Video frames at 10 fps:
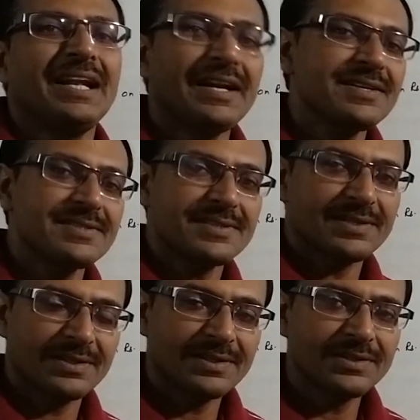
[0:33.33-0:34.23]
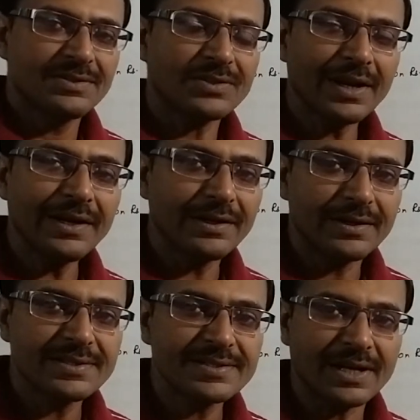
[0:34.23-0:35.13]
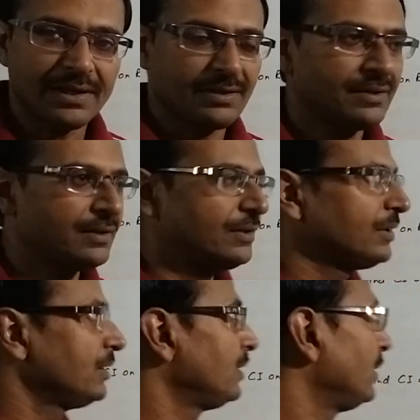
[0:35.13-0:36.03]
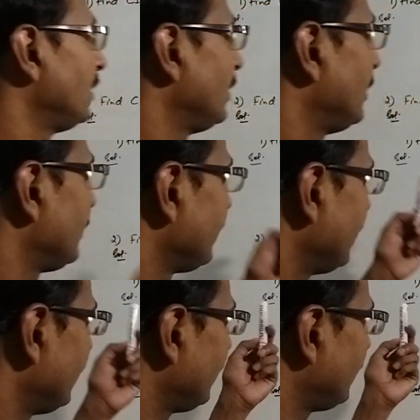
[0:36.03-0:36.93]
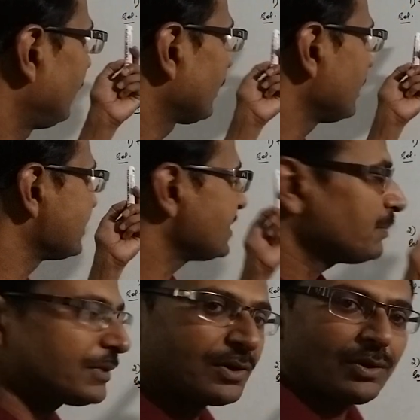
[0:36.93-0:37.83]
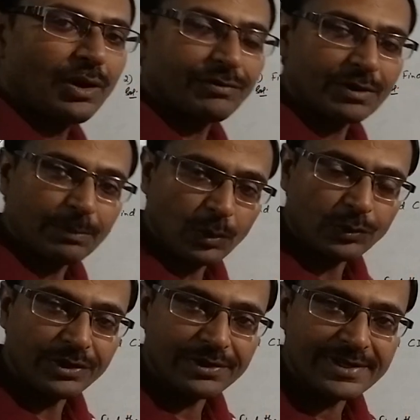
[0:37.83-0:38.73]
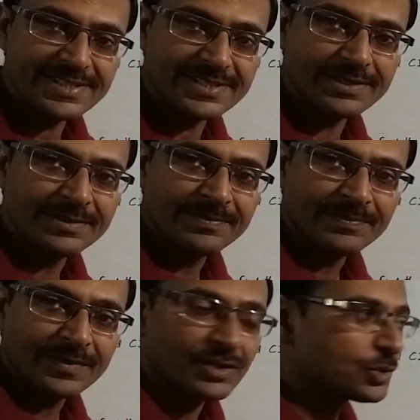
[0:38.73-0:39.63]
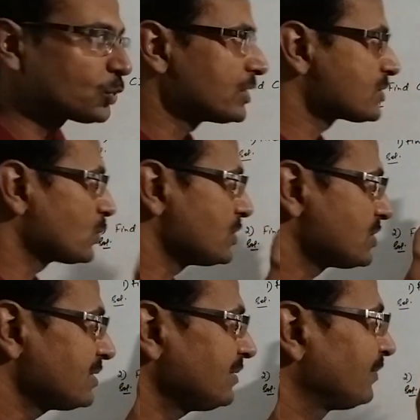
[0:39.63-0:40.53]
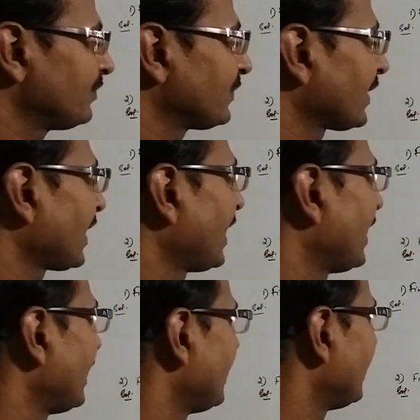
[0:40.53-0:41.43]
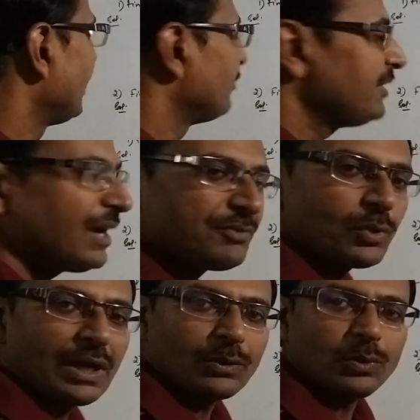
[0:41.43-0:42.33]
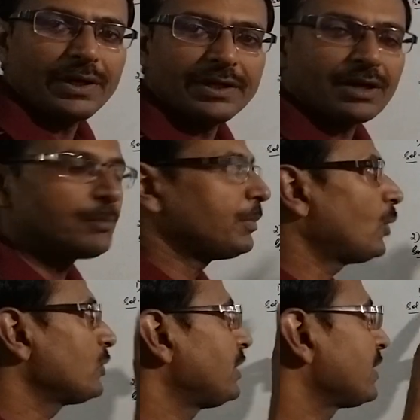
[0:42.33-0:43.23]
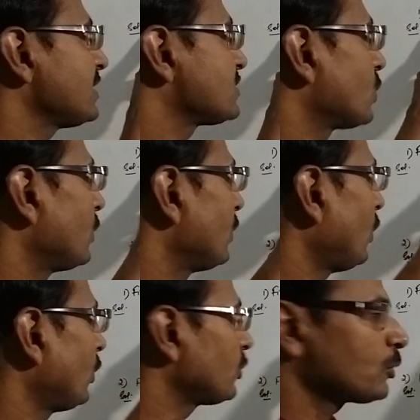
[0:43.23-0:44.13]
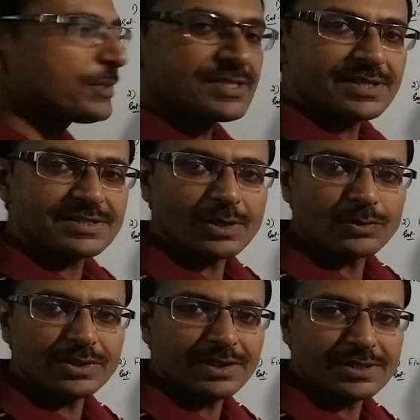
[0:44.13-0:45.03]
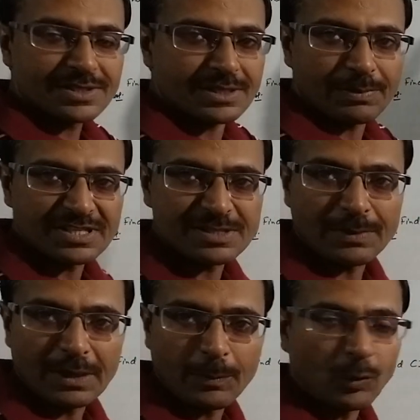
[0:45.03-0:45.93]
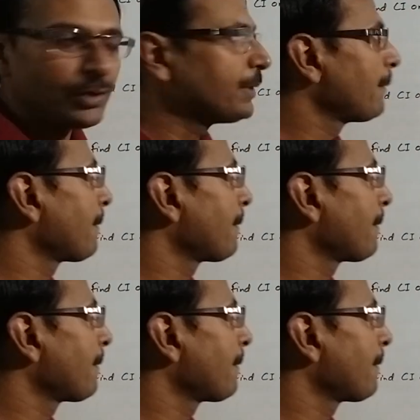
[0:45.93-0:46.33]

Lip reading: Let us try and understand the concept of compound interest through this question. We have to calculate the compound interest on rupees 6000. This is the principal amount.